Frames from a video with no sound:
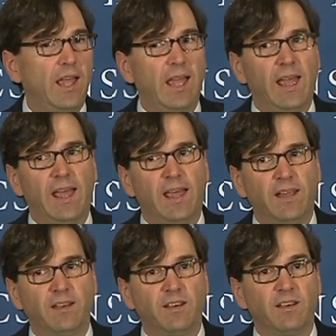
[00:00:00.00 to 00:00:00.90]

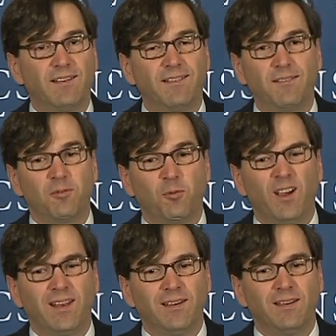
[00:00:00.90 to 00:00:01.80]
And
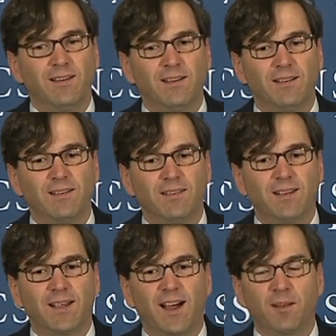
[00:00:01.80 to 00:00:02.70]
when the
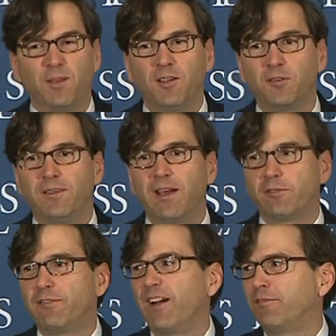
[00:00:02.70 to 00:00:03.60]
economy goes down
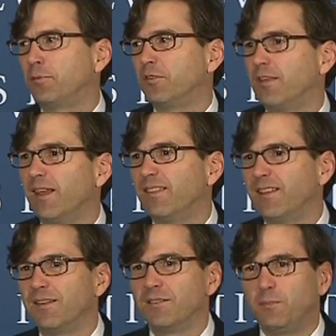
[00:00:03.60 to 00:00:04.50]
5%,
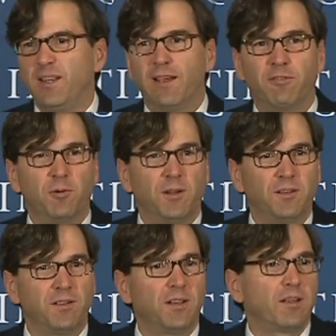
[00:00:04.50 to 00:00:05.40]
that doesn't mean
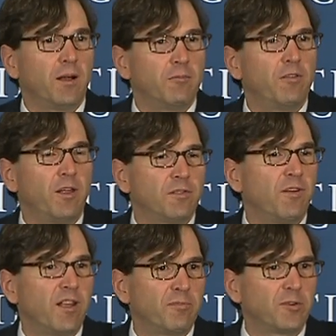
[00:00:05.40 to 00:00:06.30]
everyone's income falls
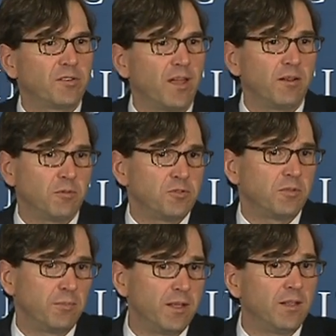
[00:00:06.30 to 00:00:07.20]
5%, which
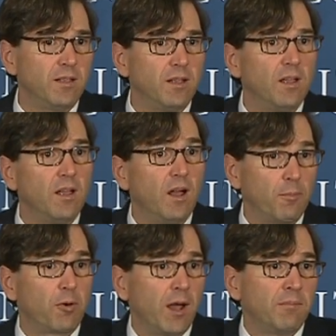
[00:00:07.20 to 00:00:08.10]
would be a
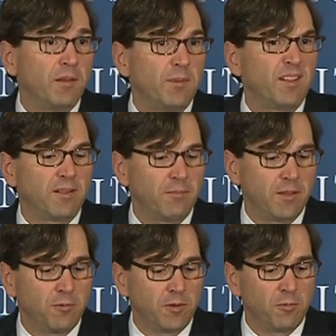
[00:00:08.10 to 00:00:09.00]
problem and
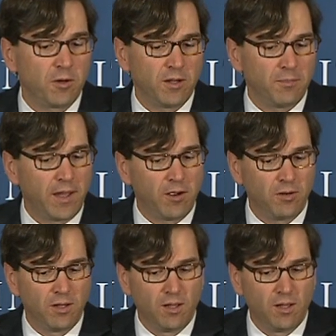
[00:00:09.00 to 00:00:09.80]
something we'd worry about.